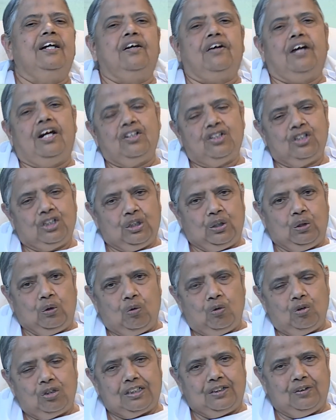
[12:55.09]
crashed
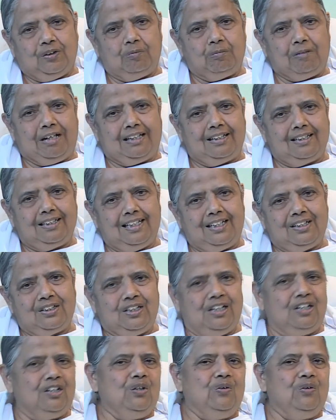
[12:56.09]
course on meditation,